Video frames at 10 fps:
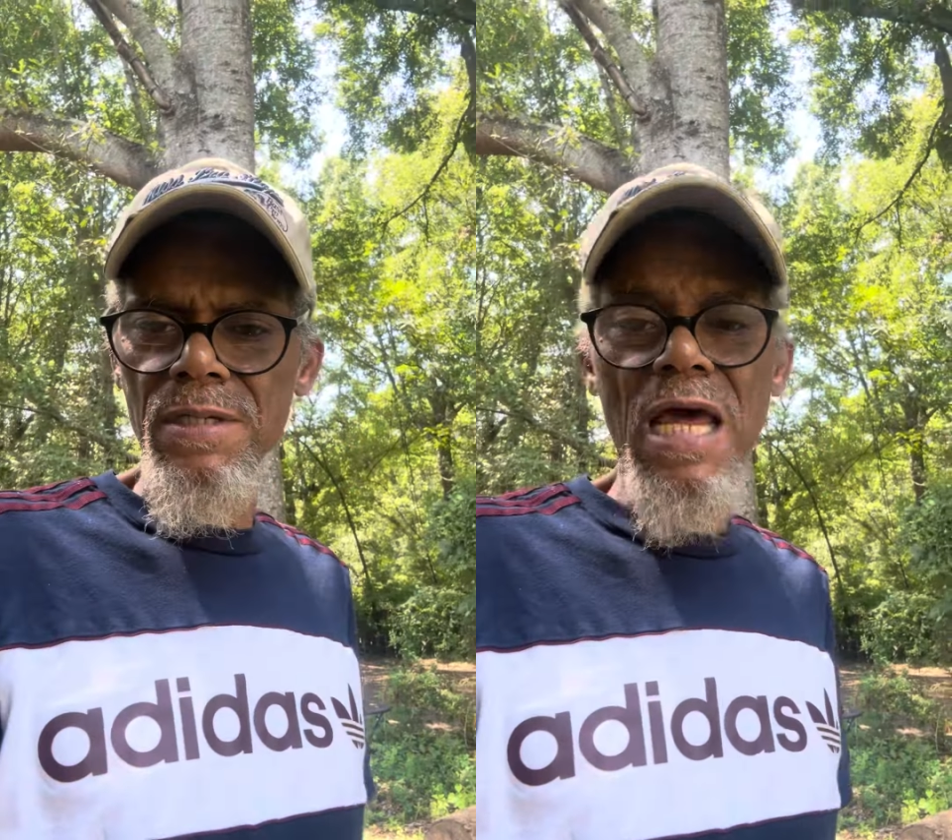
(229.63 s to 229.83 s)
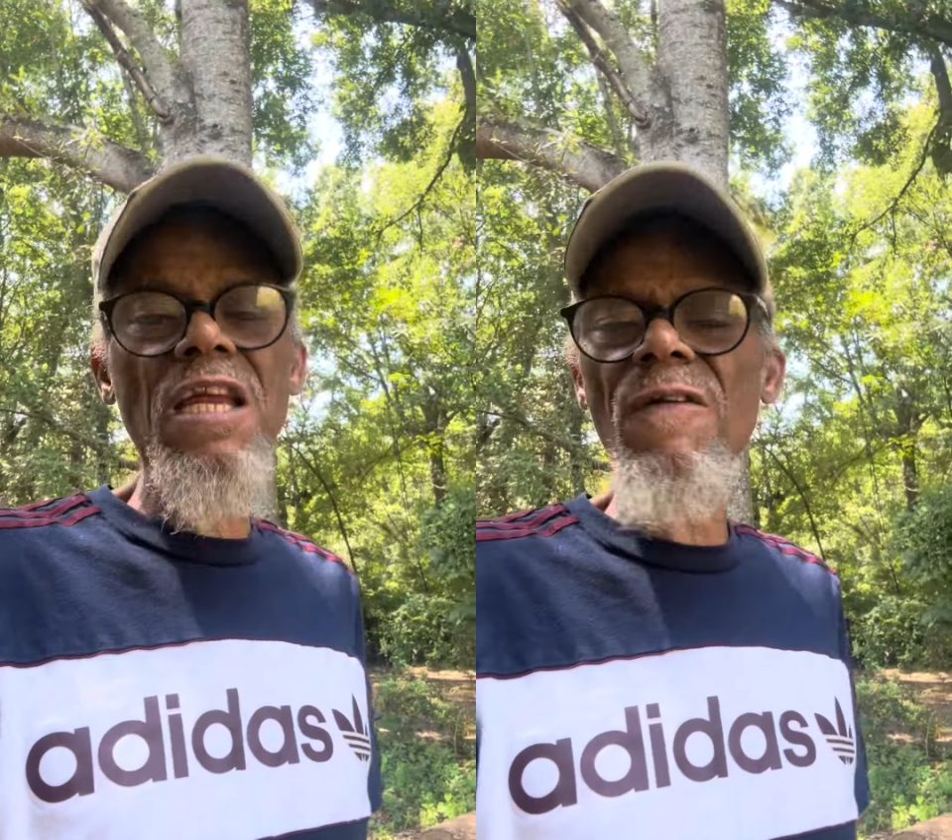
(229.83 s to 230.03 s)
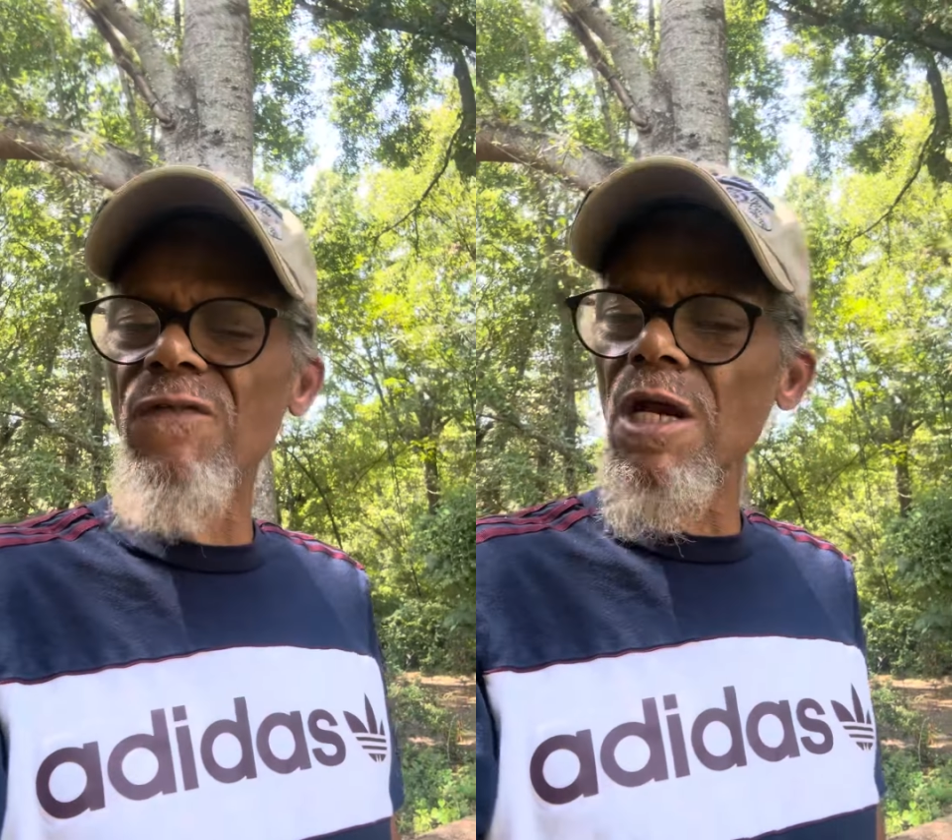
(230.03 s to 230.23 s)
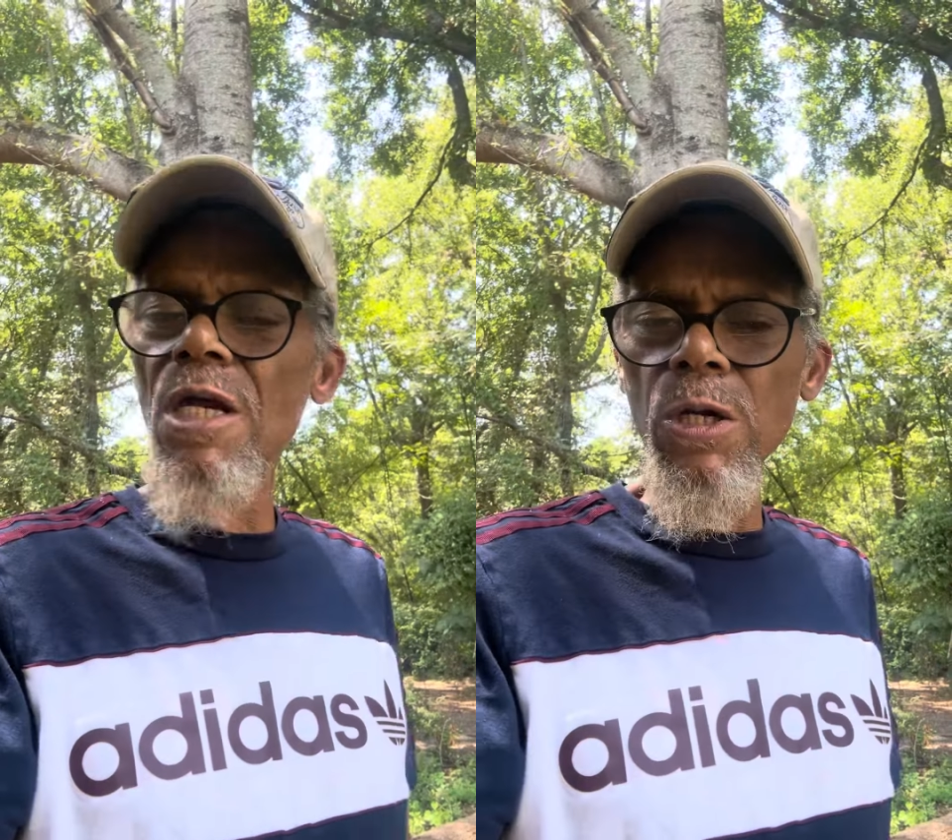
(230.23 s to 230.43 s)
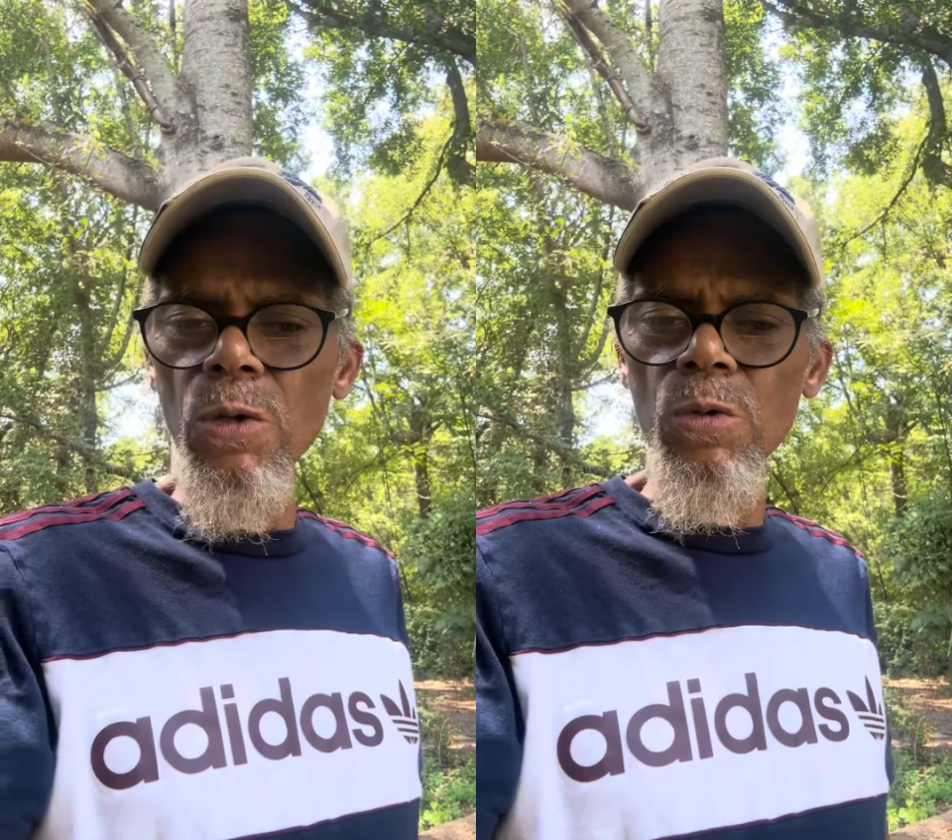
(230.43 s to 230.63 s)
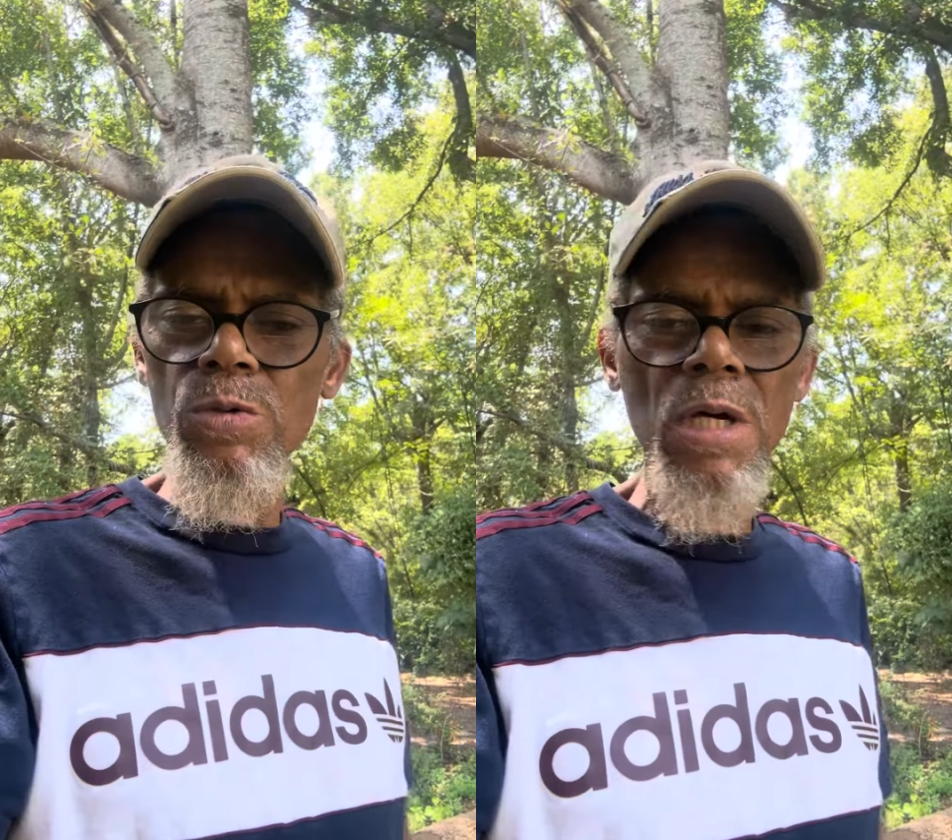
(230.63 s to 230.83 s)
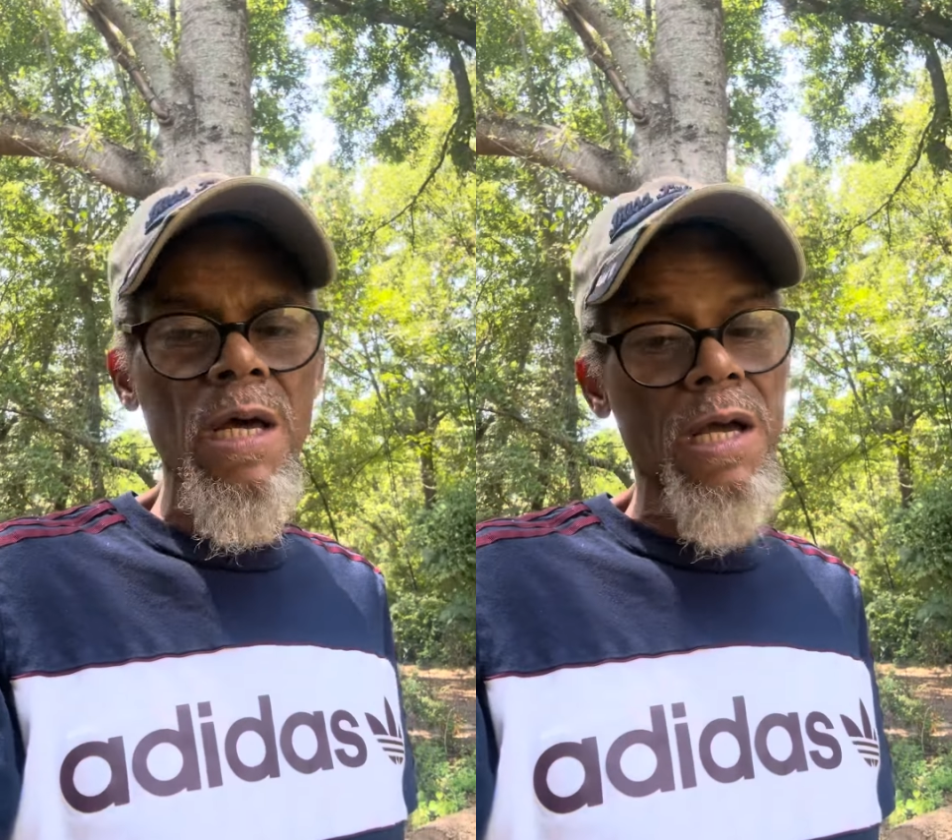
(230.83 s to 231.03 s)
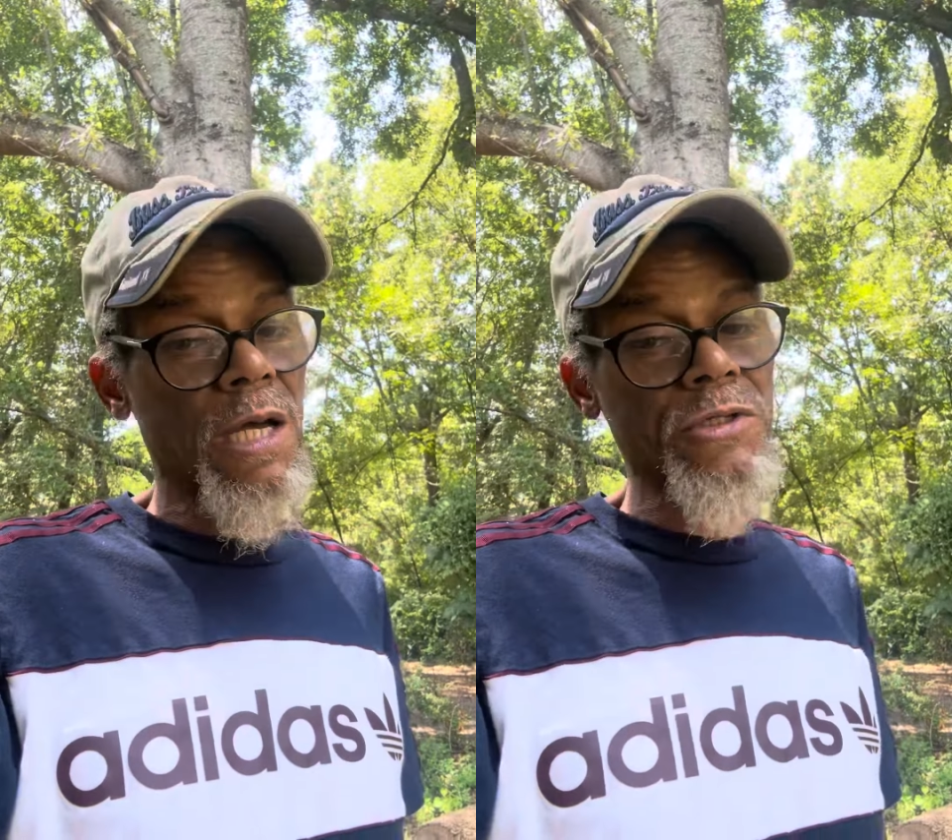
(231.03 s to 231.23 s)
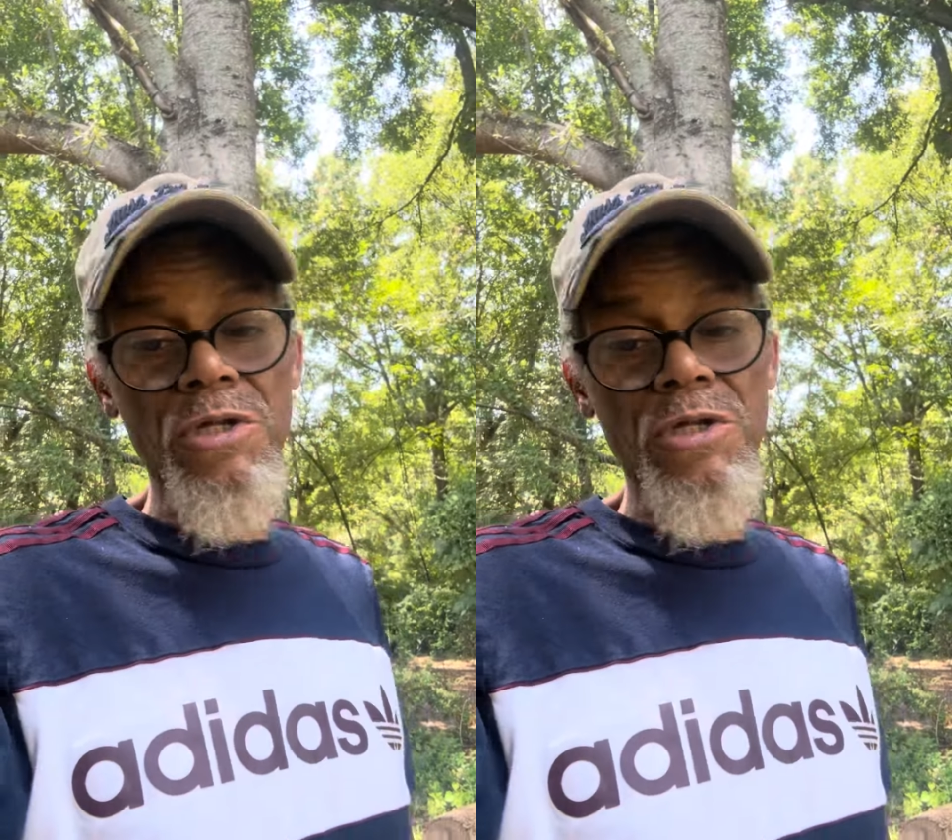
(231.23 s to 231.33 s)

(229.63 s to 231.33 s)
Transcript: that they finna lose because